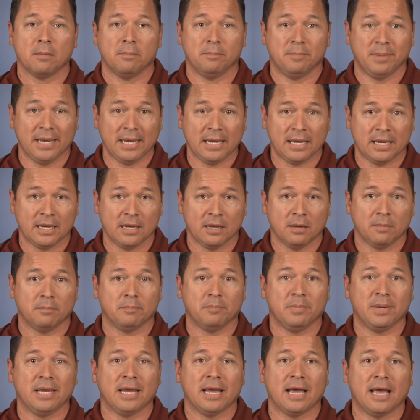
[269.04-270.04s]
B,
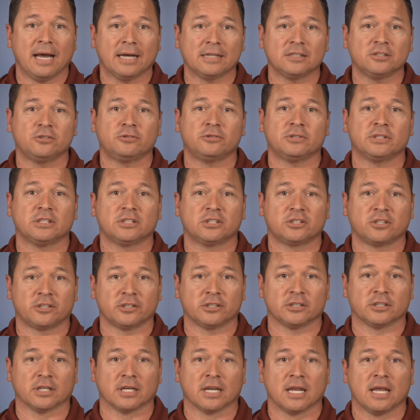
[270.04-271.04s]
be extra
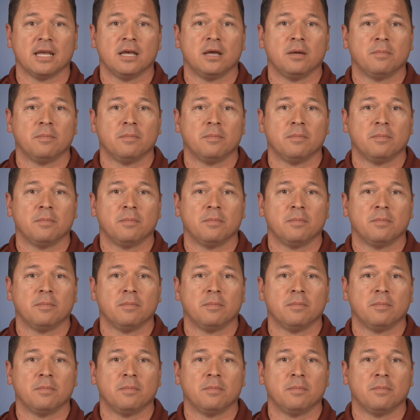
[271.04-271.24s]
certain.